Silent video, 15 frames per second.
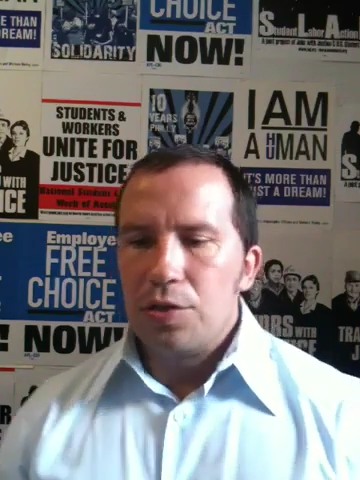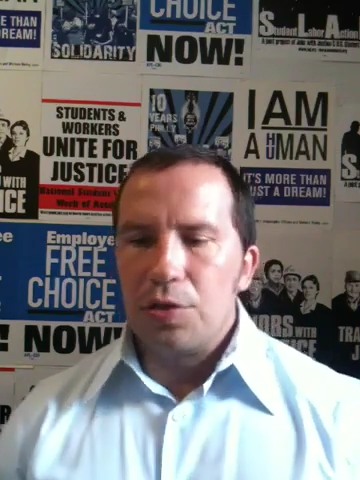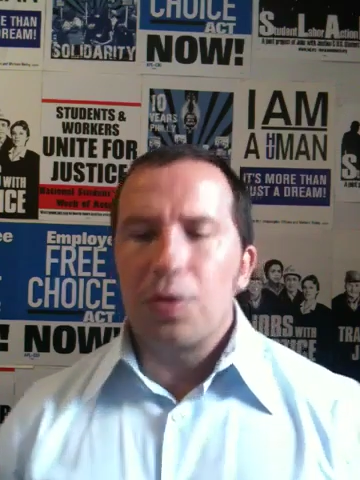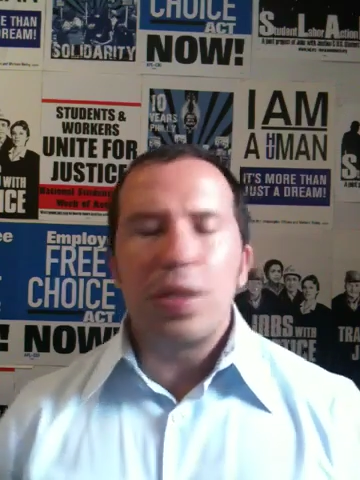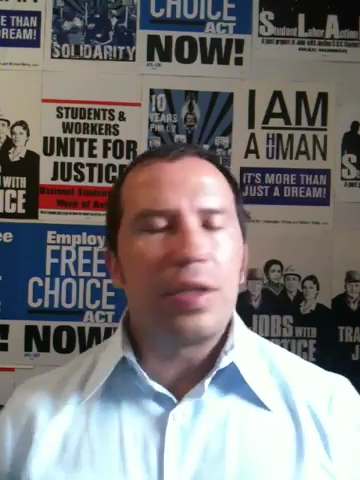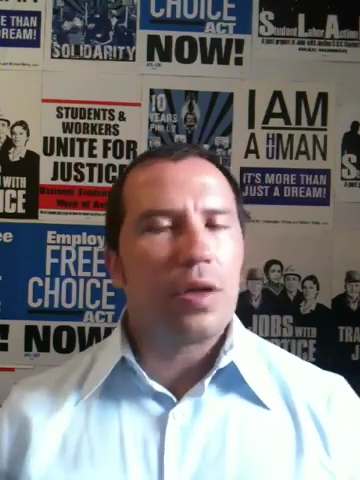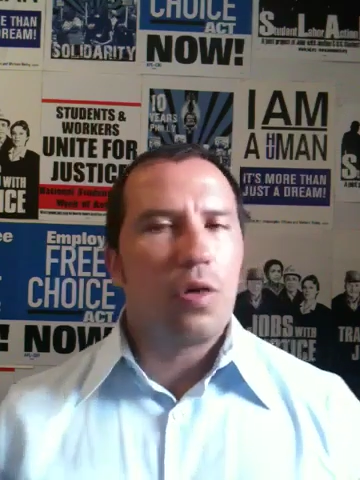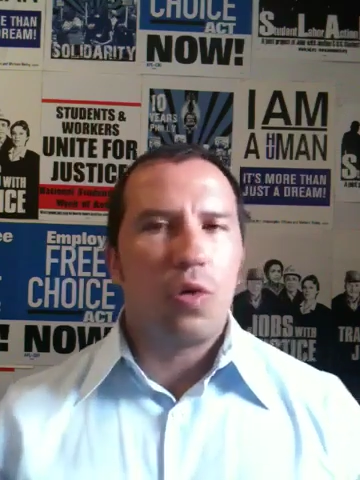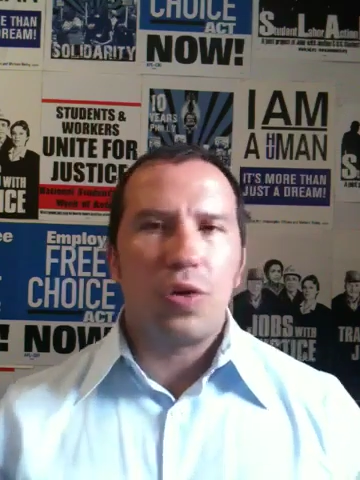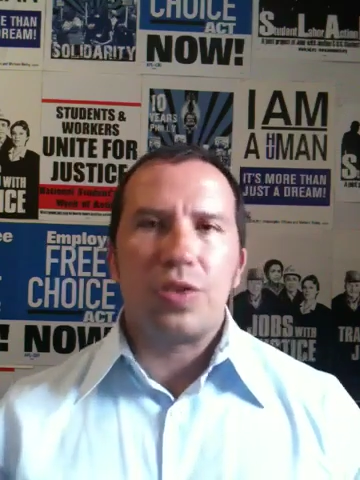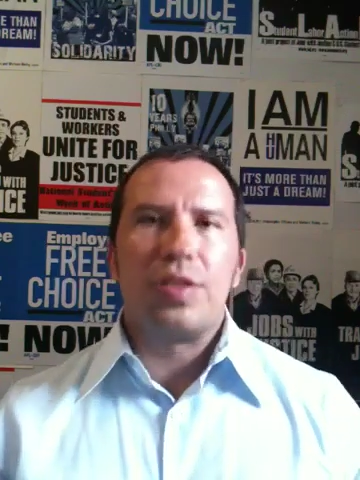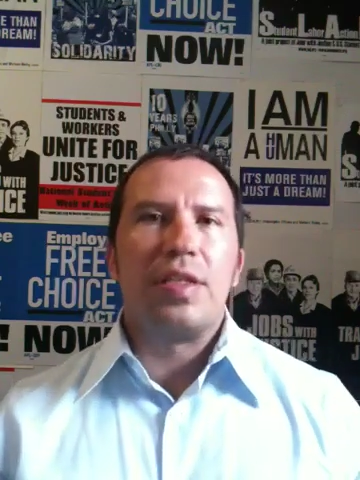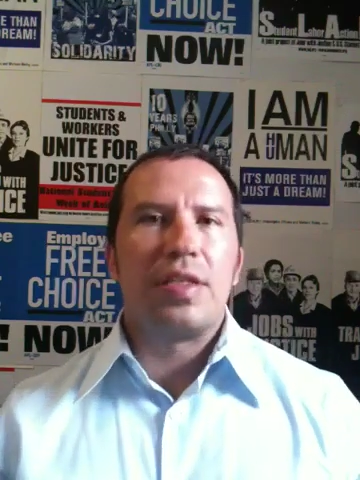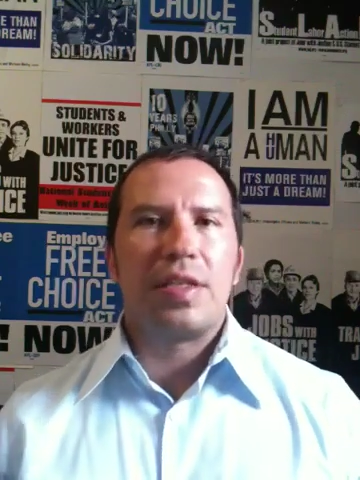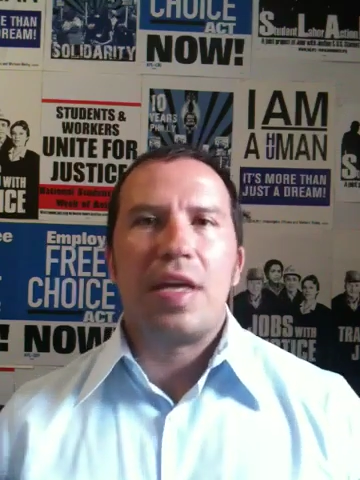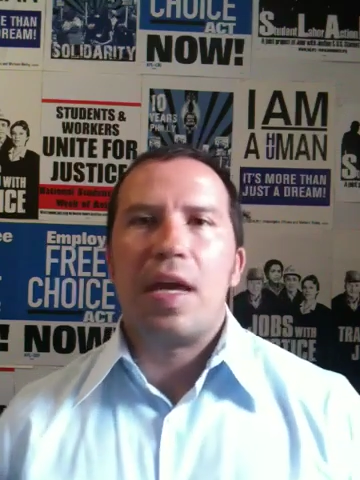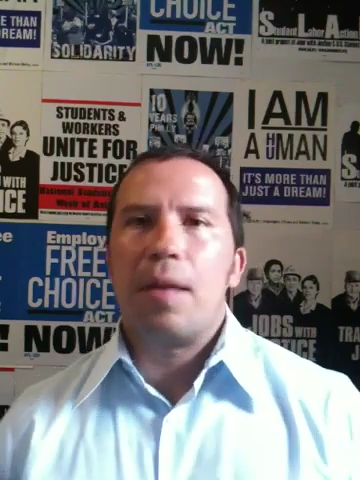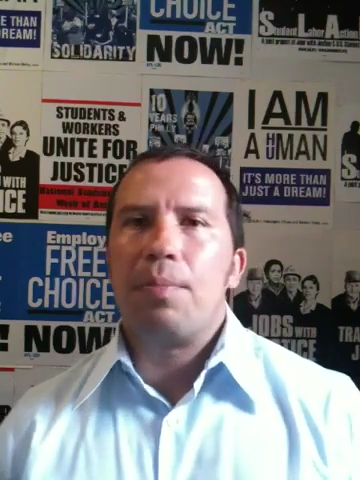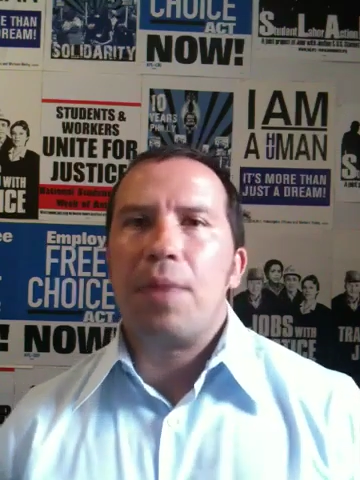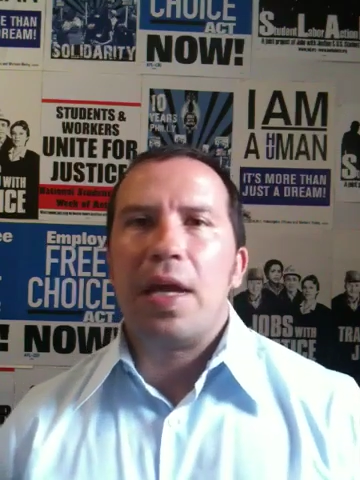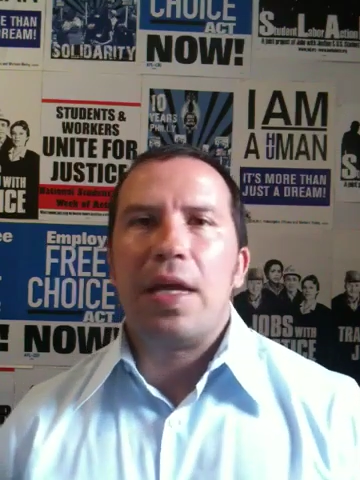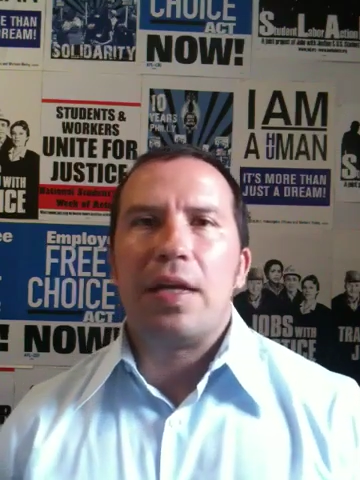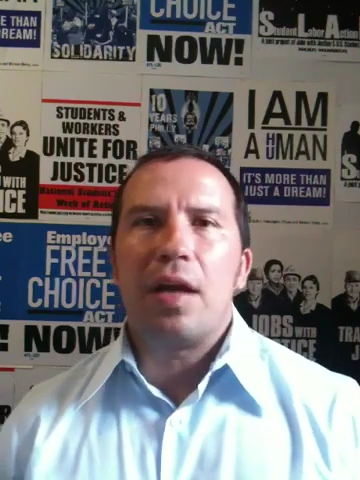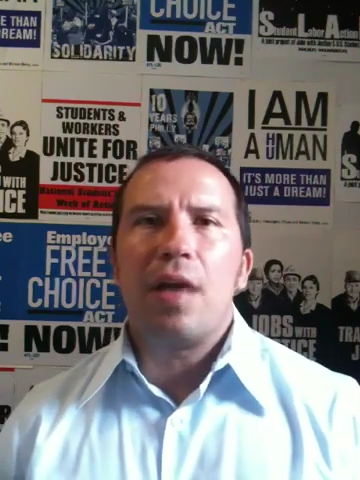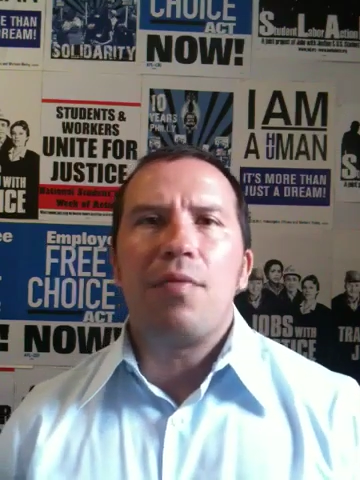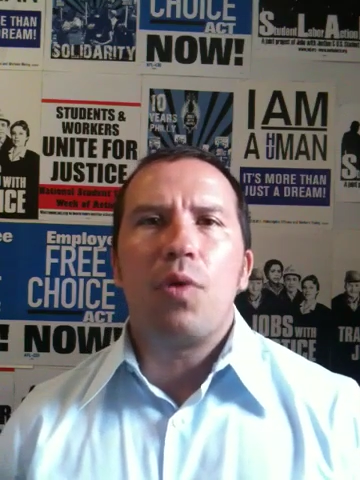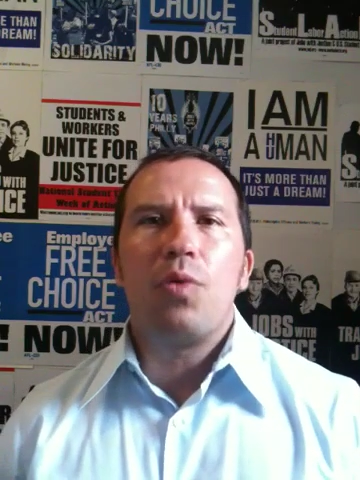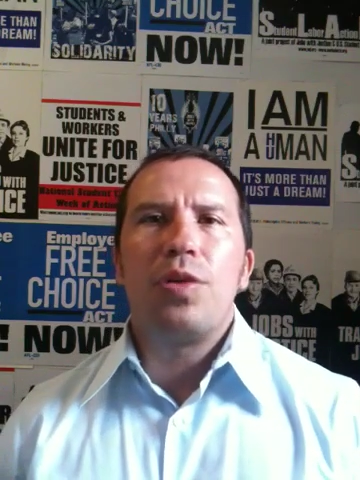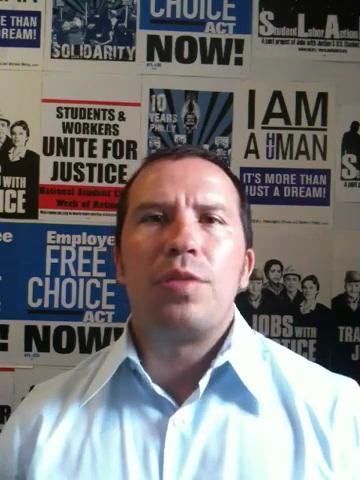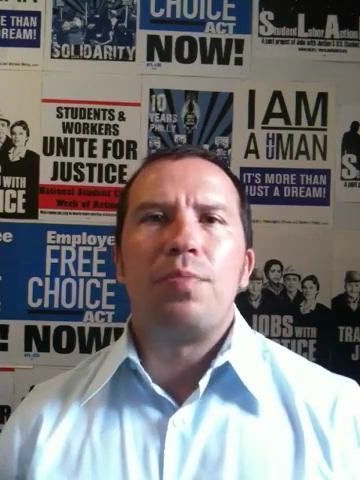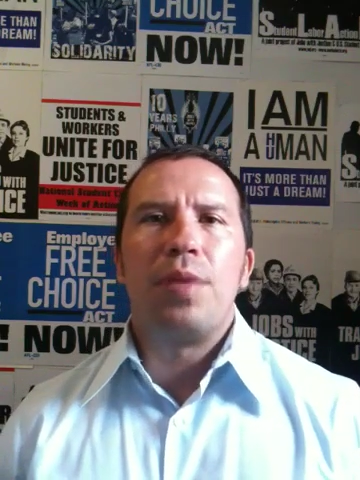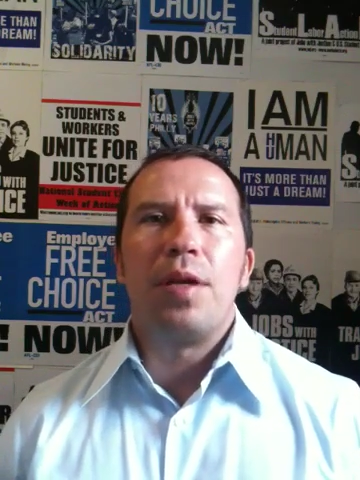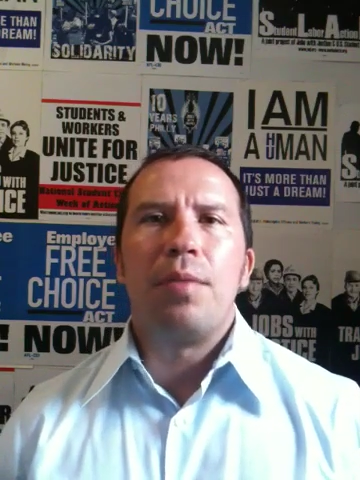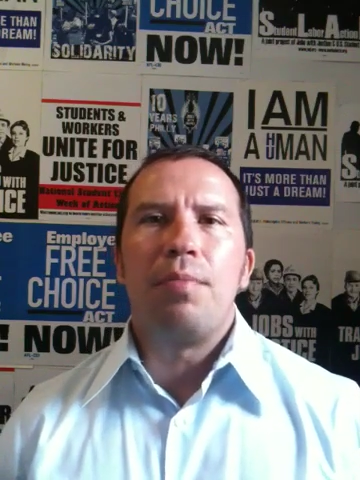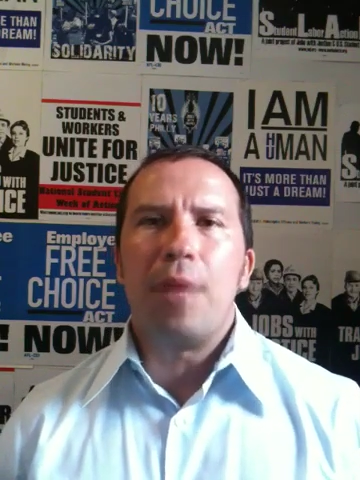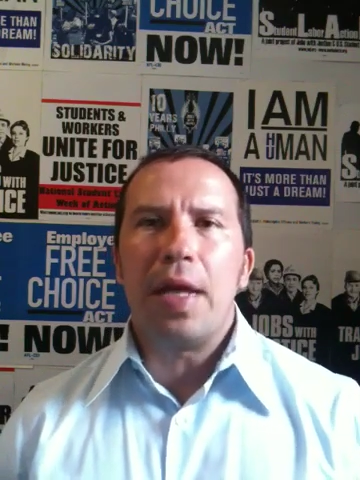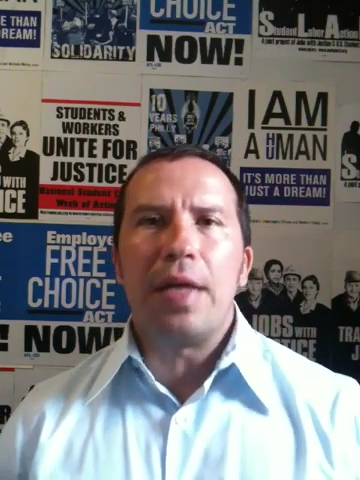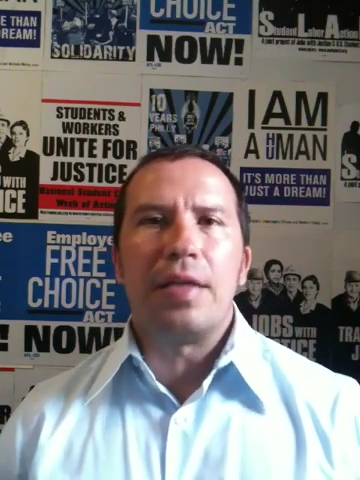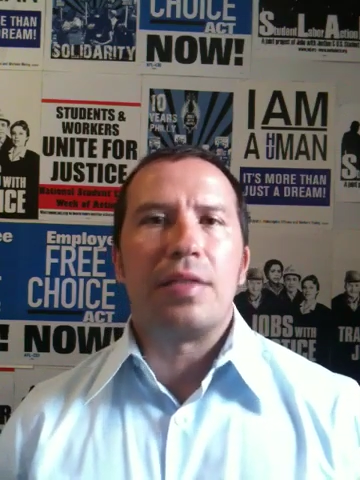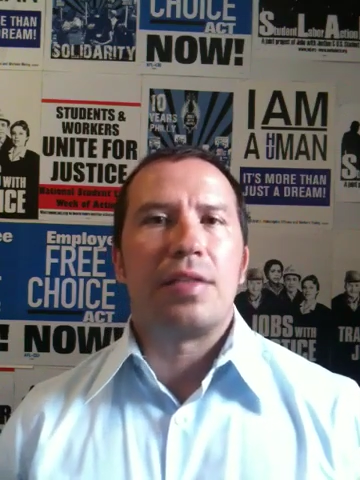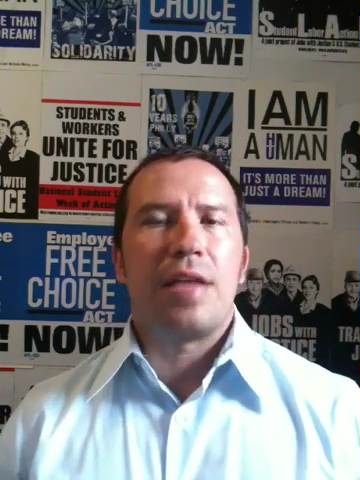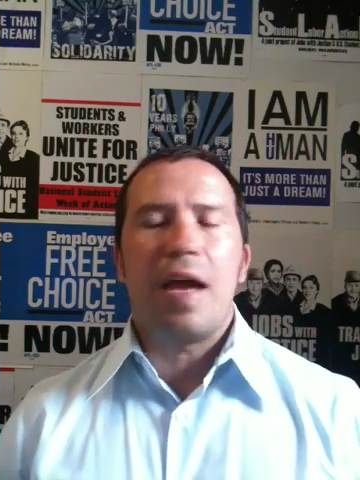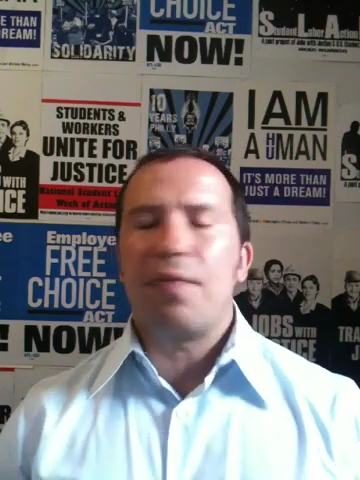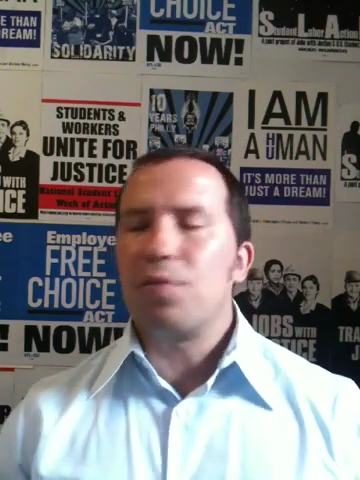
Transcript: During the course of this campaign, I've always been amazed